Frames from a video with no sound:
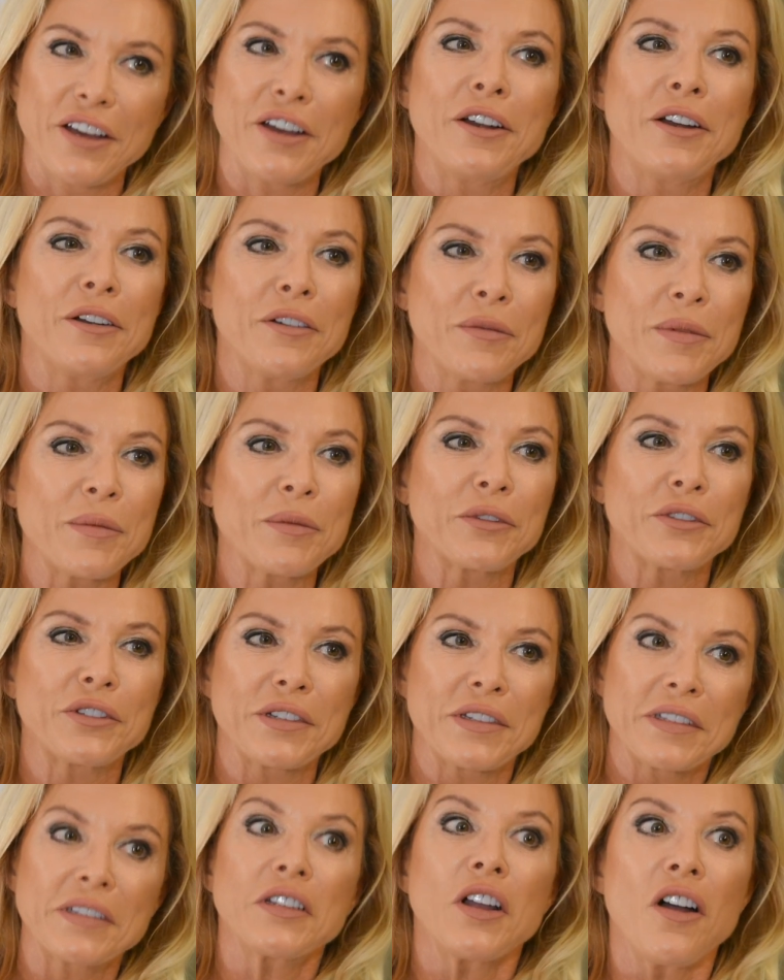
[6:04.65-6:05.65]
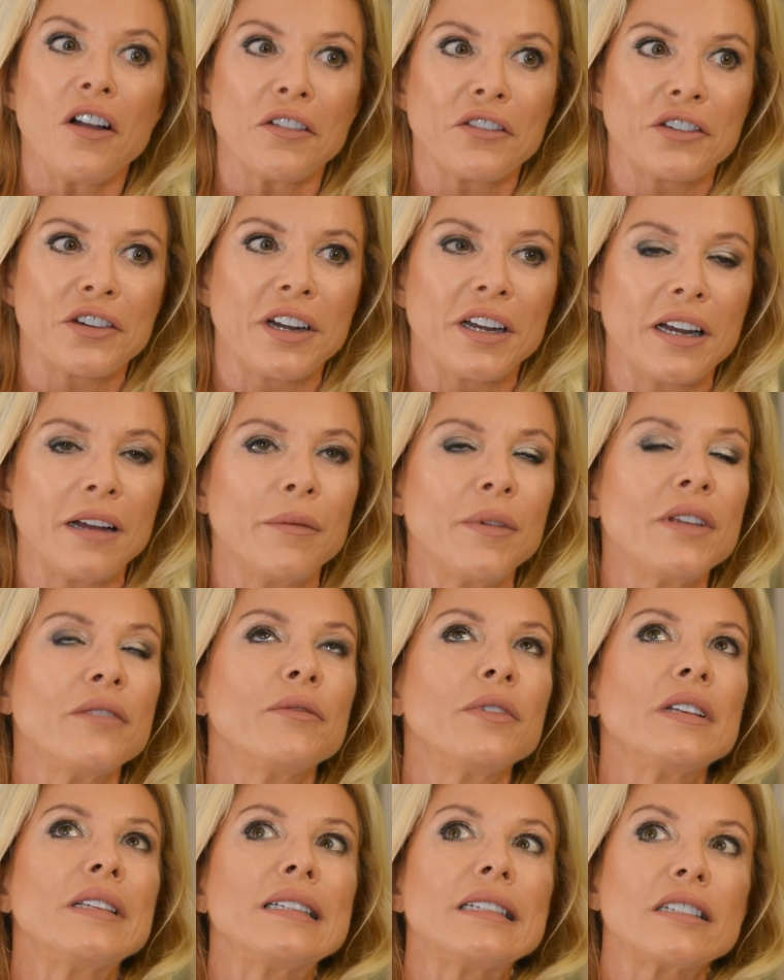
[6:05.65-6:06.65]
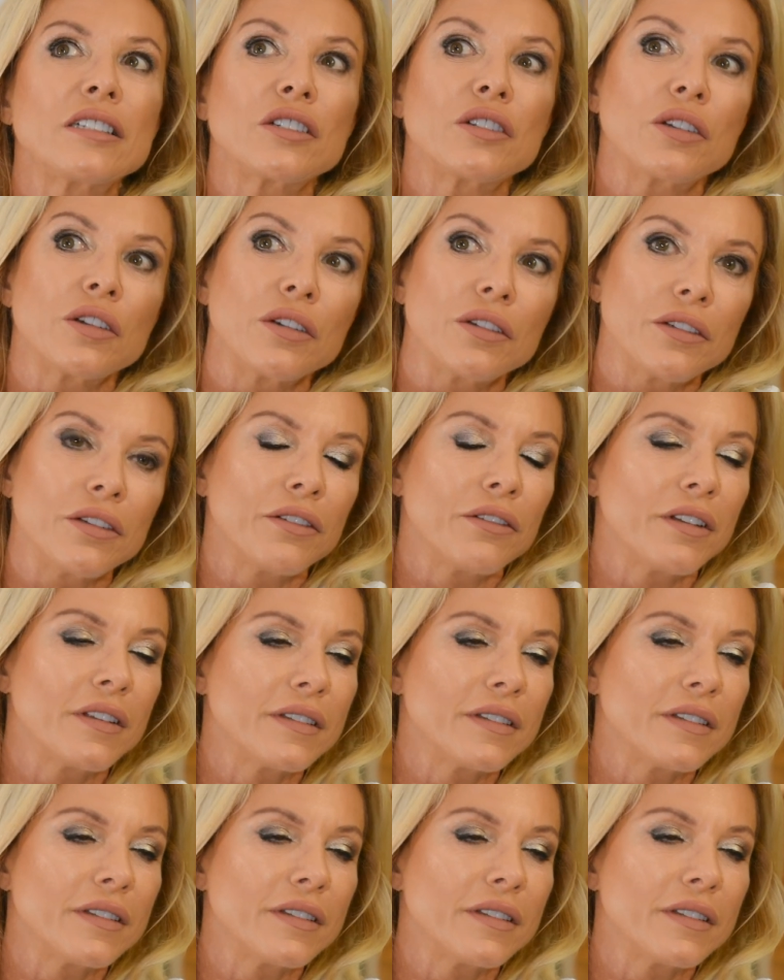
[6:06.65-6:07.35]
A lot of people just start training. I mean, this is good, you know.